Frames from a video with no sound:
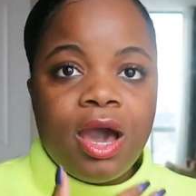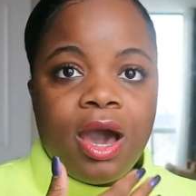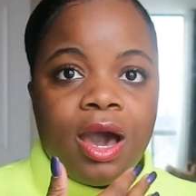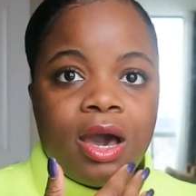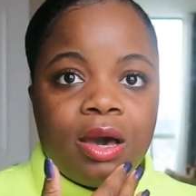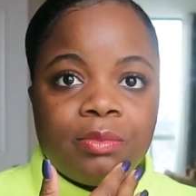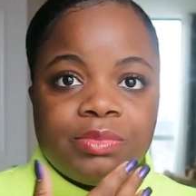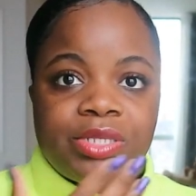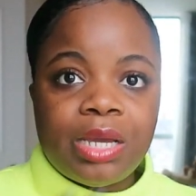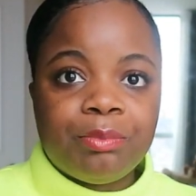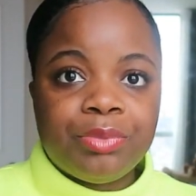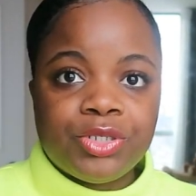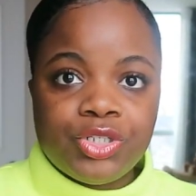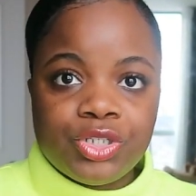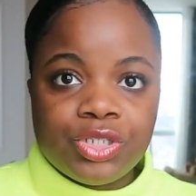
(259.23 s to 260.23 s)

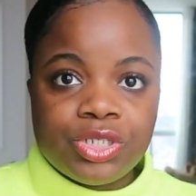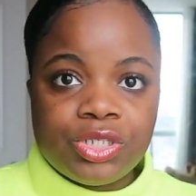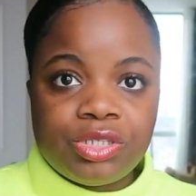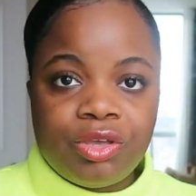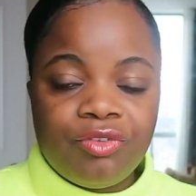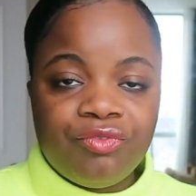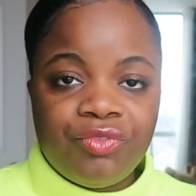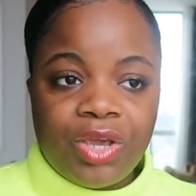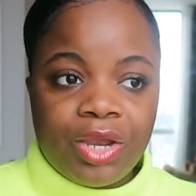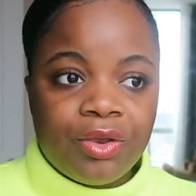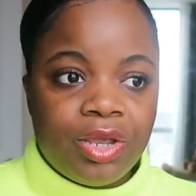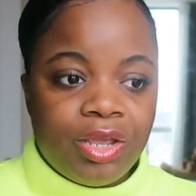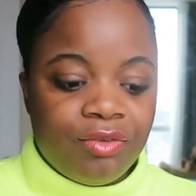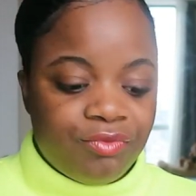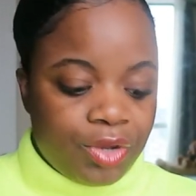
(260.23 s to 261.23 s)
temperatures
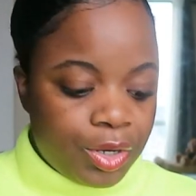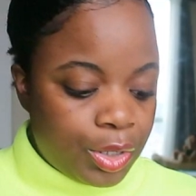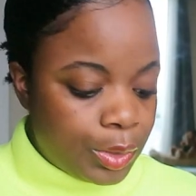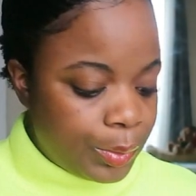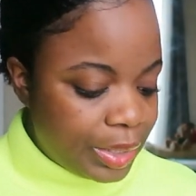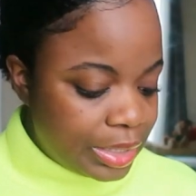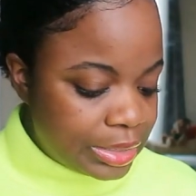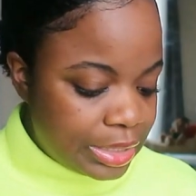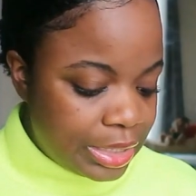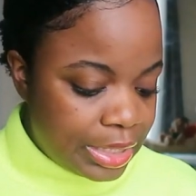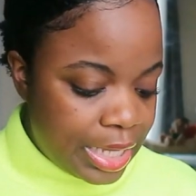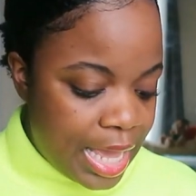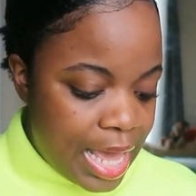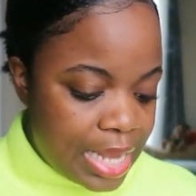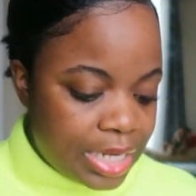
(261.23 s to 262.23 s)
very, very
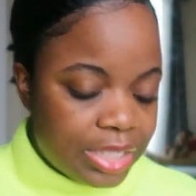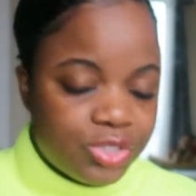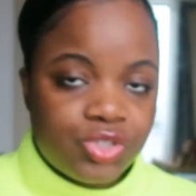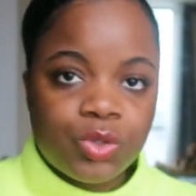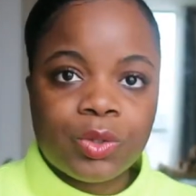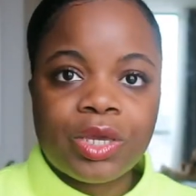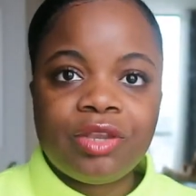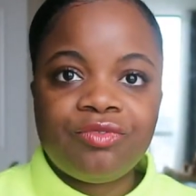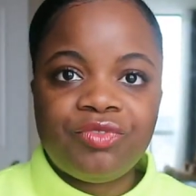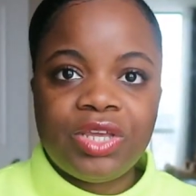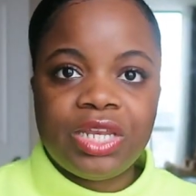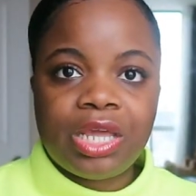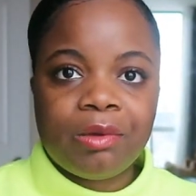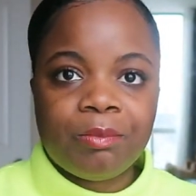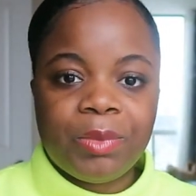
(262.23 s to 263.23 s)
quickly. And it's so
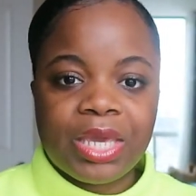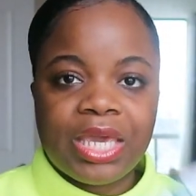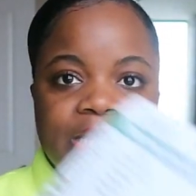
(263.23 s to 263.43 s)
convenient